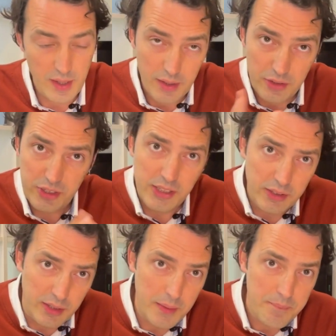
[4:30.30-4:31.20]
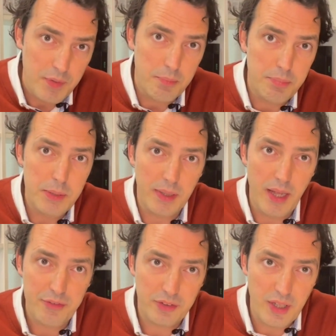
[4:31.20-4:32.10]
Secondly, people
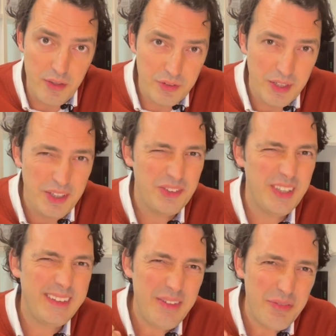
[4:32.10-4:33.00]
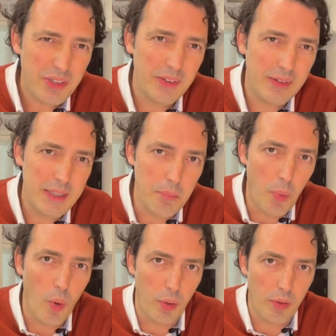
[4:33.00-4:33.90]
have saved significantly
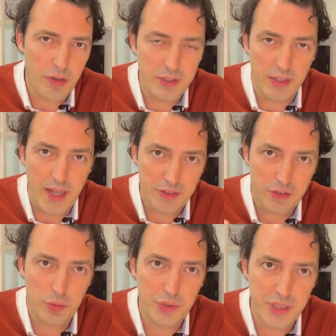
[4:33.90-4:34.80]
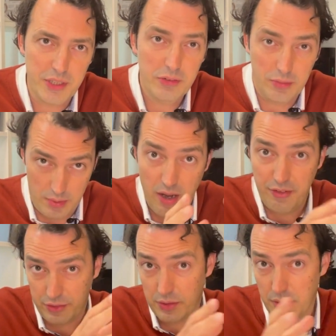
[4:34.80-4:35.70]
more of the last 2 years
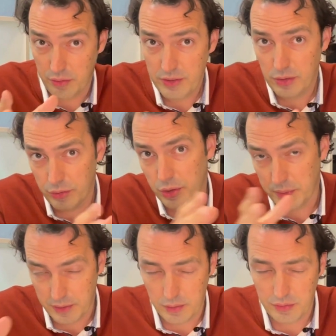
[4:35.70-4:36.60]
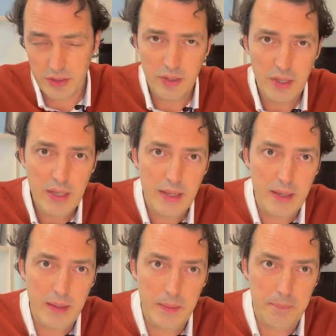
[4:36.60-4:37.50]
after COVID or during COVID.
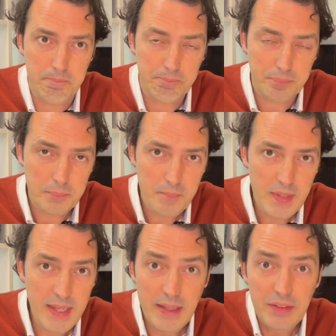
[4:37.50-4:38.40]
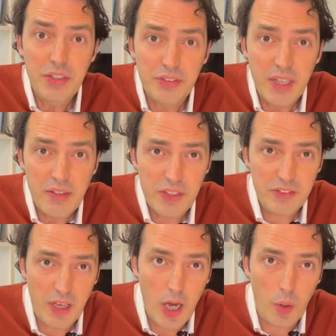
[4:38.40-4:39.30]
And these savings
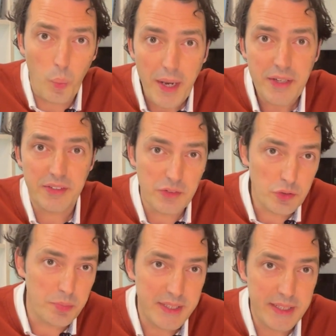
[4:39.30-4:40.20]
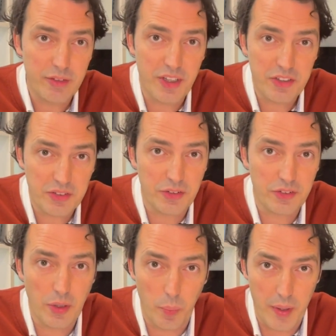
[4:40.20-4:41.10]
are waiting to be invested
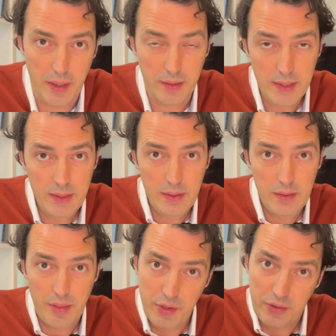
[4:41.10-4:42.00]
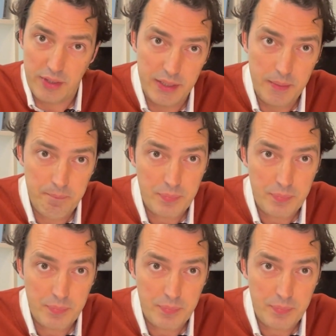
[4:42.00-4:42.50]
somewhere. Thirdly,